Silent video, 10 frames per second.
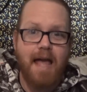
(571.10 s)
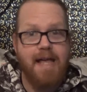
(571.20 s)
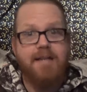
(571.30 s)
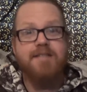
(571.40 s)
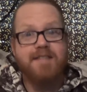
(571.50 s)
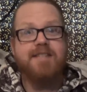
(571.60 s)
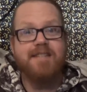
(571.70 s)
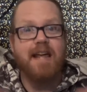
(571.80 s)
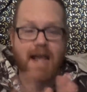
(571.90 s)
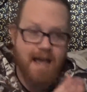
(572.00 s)
In the sense
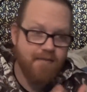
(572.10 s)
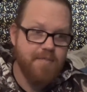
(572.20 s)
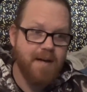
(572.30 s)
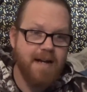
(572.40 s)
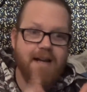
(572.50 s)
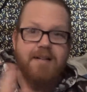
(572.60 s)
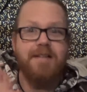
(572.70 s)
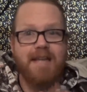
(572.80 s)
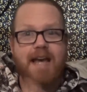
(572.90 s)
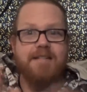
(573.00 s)
that everybody on
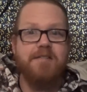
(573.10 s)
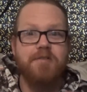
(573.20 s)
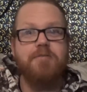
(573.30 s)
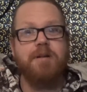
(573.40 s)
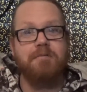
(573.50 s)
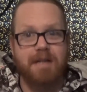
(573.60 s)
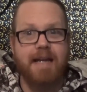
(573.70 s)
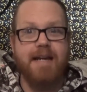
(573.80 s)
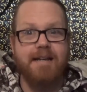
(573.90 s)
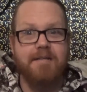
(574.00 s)
the cast and crew were
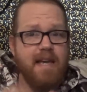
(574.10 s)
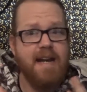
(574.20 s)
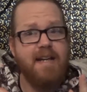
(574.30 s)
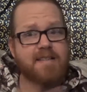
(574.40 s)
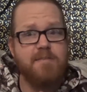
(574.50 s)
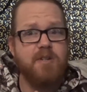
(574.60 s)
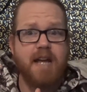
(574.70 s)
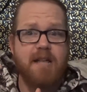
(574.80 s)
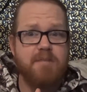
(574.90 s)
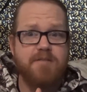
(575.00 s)
related. It had some good
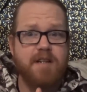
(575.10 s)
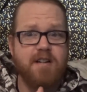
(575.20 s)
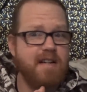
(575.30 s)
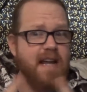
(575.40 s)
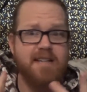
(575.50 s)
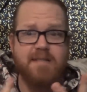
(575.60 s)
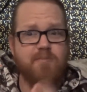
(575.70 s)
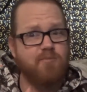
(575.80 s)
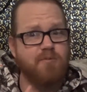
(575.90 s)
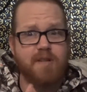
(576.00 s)
atmosphere, it had
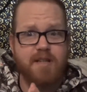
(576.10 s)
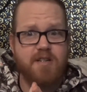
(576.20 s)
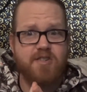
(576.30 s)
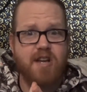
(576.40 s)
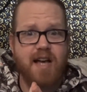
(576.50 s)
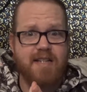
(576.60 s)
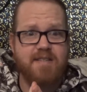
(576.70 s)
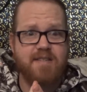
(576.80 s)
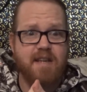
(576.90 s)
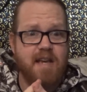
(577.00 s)
some really good
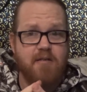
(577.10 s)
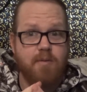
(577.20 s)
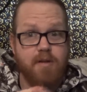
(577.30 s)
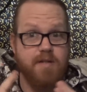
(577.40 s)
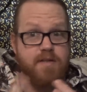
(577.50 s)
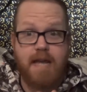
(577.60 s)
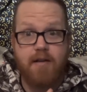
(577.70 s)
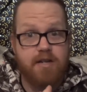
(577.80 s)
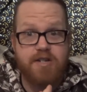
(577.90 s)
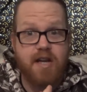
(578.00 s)
shots, really
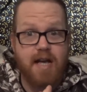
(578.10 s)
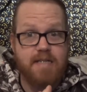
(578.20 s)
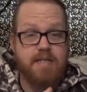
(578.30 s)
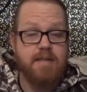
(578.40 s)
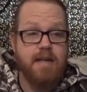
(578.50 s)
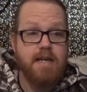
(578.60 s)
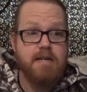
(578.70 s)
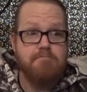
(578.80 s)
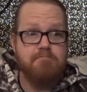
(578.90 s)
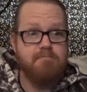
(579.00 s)
scary shots.
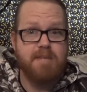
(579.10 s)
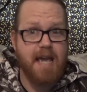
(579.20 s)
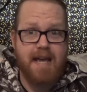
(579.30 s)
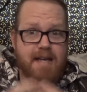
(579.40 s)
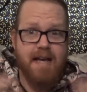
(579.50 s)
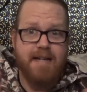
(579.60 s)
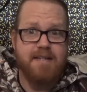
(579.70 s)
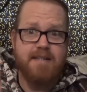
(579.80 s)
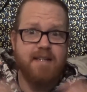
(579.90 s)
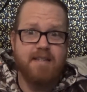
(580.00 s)
Yeah, I
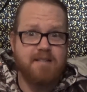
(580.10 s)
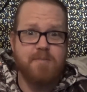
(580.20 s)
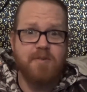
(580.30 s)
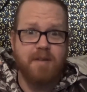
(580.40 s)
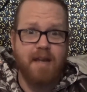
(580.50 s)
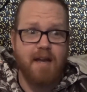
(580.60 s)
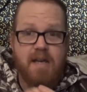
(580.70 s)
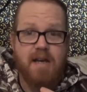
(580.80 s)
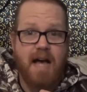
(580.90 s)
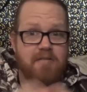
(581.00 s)
can dig this movie.
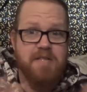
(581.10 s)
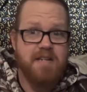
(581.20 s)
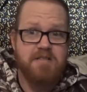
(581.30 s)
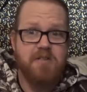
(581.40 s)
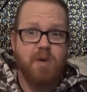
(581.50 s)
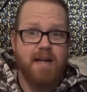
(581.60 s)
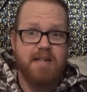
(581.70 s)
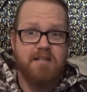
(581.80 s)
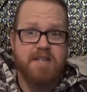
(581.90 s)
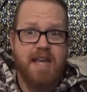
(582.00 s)
I was actually quite
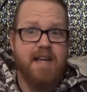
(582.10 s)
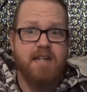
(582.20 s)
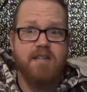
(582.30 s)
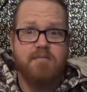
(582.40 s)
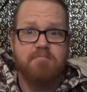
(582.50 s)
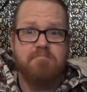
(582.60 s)
entertained.